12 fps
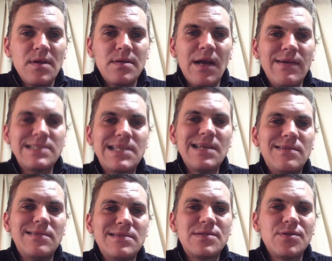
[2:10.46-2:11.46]
Now let's get
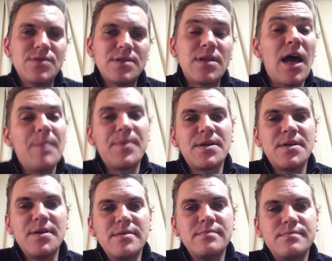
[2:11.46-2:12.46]
on to the topic
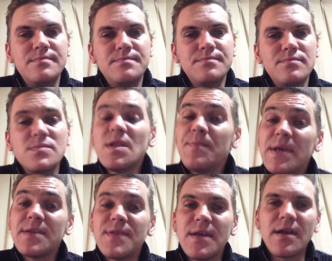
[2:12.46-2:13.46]
here. The
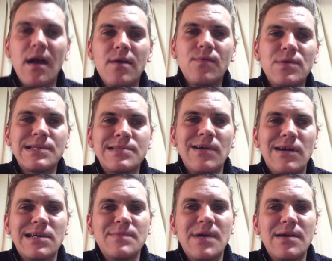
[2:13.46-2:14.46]
big thing I want to
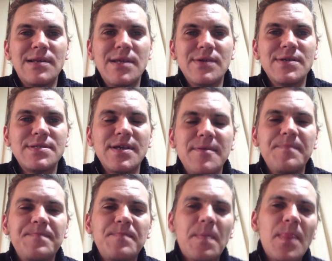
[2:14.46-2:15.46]
talk about here is that
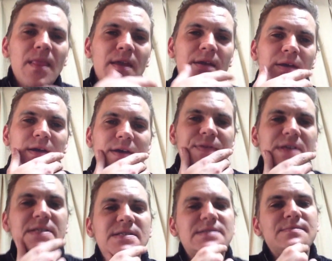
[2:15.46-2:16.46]

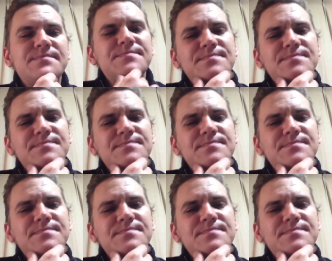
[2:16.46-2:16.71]
this